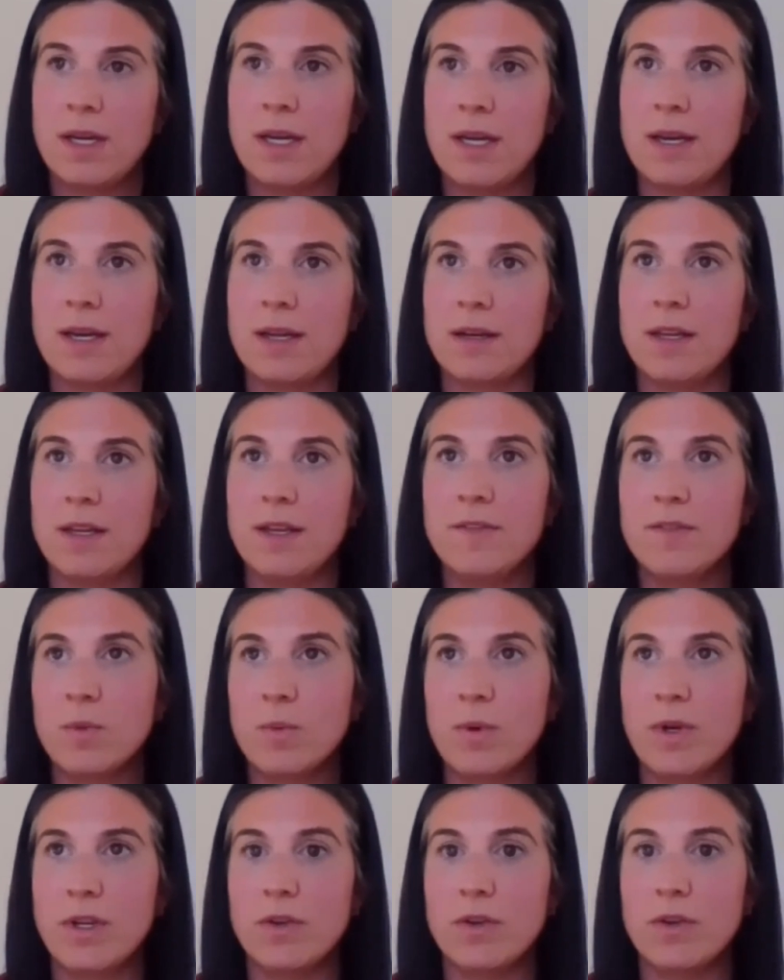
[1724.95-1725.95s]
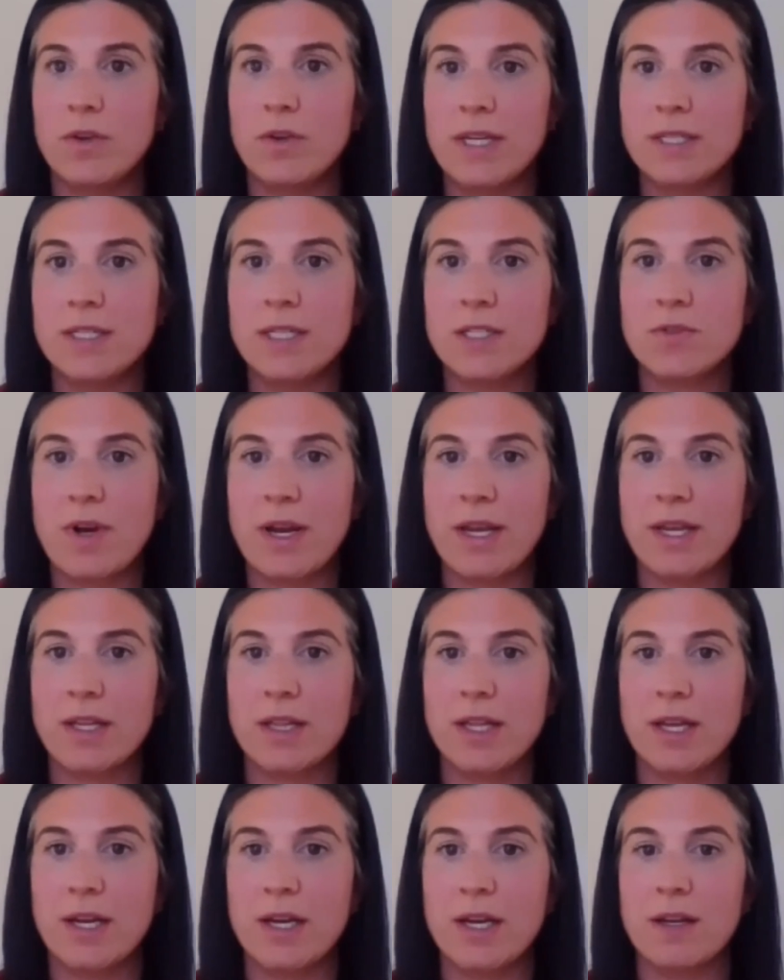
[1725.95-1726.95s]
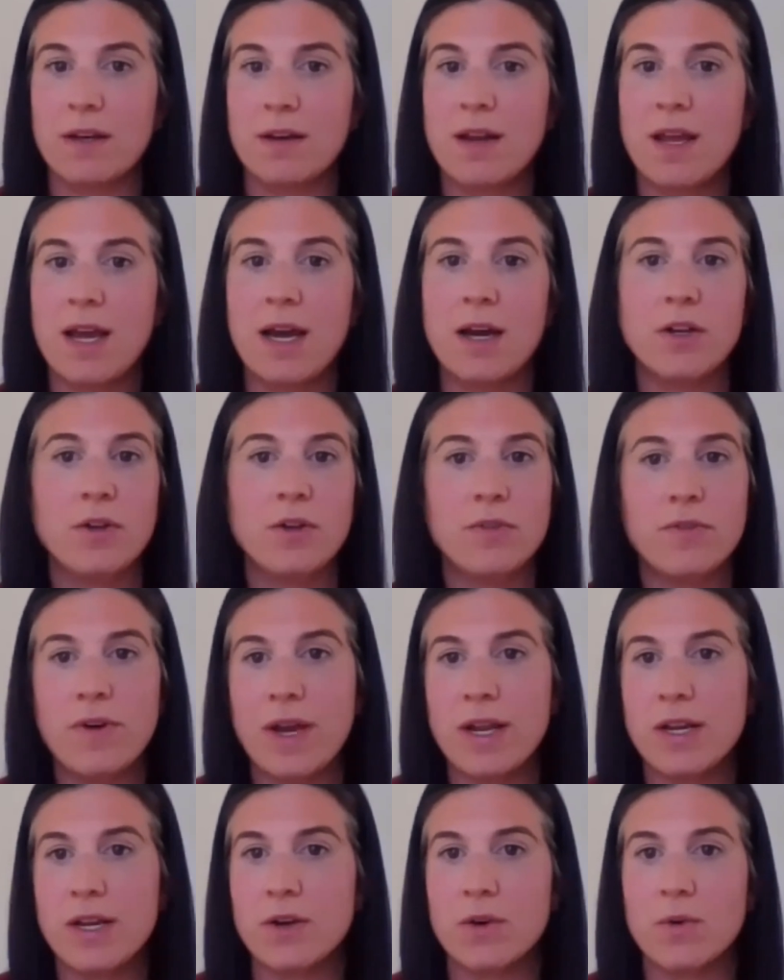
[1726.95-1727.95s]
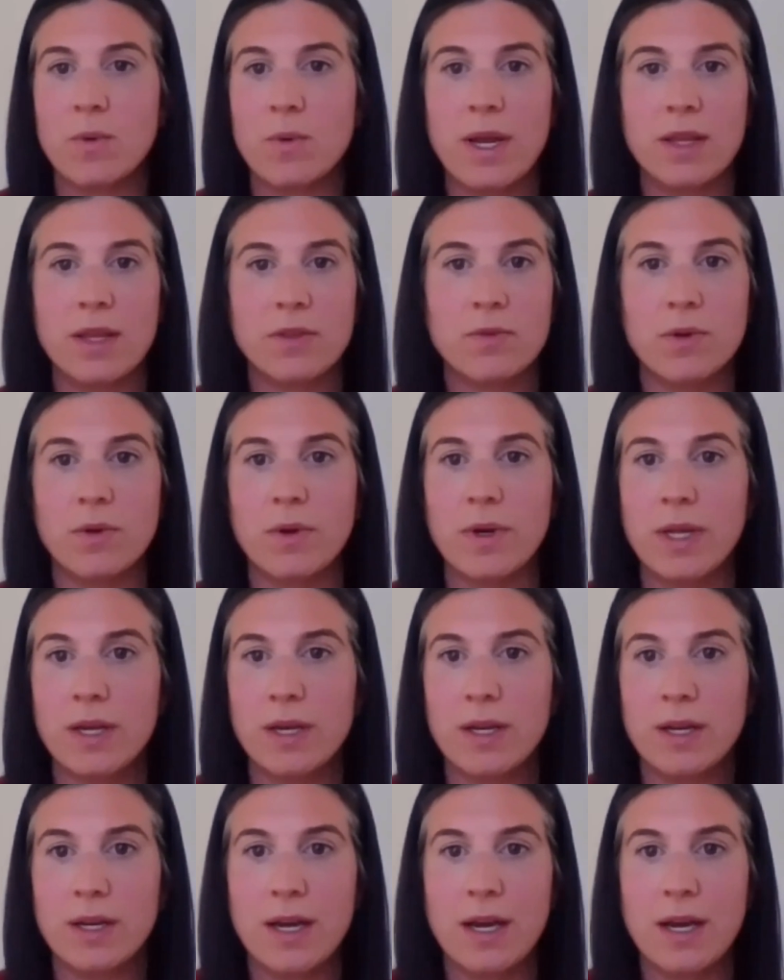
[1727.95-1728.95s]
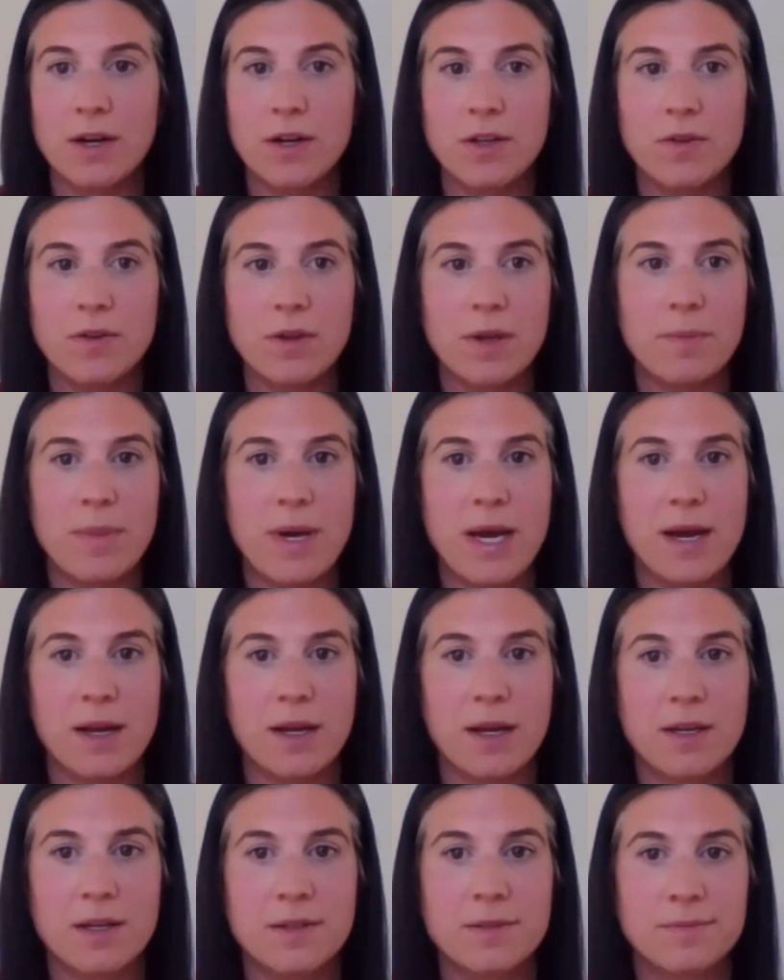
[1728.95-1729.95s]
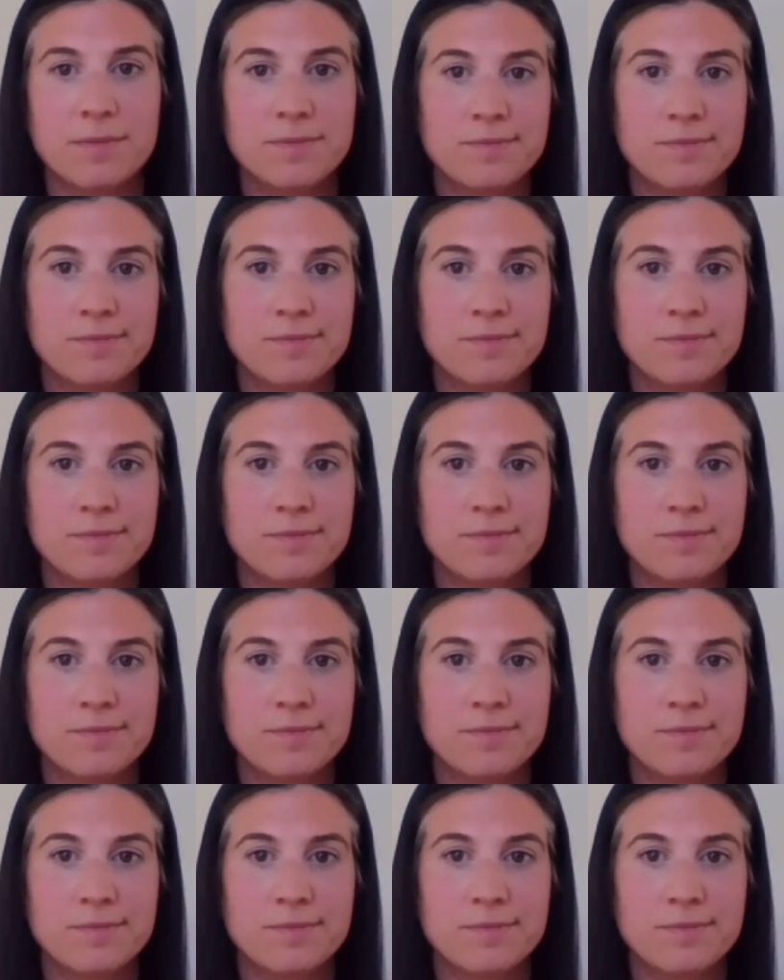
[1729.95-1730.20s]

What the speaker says: And even when you get dysregulated, how do you find your way through it and how do you get back?